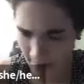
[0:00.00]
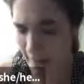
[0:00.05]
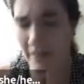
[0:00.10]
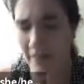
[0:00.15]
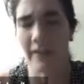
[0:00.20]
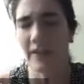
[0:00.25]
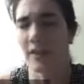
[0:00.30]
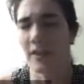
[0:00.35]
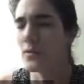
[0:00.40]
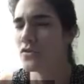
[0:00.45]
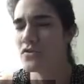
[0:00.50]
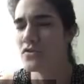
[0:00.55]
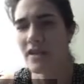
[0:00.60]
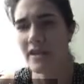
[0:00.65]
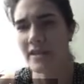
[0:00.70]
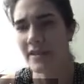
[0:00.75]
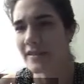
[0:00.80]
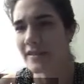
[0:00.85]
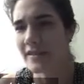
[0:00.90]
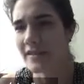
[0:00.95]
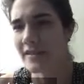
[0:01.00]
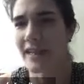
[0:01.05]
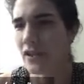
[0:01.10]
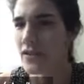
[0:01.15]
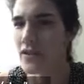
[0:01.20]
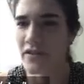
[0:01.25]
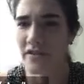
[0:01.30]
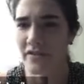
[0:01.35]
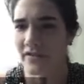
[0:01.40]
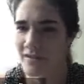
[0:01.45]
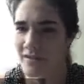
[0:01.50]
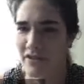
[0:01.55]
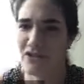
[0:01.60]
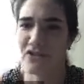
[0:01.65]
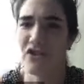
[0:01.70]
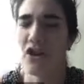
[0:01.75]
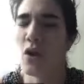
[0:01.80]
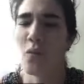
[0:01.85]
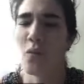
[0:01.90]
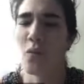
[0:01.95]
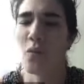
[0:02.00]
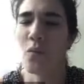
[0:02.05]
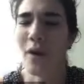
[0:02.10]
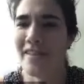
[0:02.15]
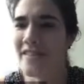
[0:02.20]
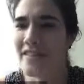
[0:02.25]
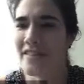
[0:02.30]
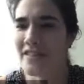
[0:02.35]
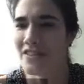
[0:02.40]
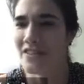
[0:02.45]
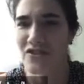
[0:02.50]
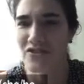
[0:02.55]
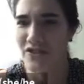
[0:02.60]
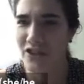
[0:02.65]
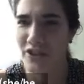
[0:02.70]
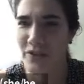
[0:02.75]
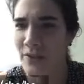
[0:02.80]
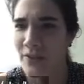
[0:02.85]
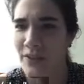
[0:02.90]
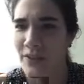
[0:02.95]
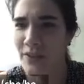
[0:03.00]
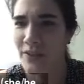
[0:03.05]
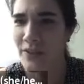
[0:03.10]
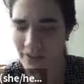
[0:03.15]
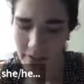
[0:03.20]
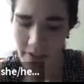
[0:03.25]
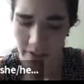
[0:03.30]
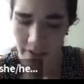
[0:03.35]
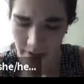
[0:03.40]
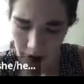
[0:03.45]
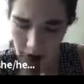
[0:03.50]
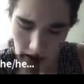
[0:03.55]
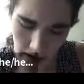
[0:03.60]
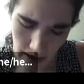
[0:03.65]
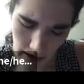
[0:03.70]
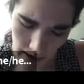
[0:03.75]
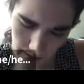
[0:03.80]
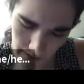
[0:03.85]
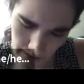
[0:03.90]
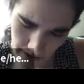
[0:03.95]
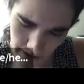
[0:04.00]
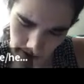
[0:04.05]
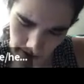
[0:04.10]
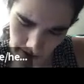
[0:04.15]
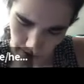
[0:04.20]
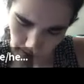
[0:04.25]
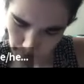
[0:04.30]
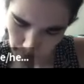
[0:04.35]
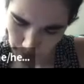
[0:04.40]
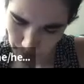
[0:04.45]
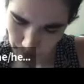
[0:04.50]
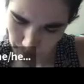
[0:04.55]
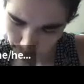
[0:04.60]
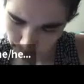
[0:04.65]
but there are smooth things that tell you that there's no way that this is true there.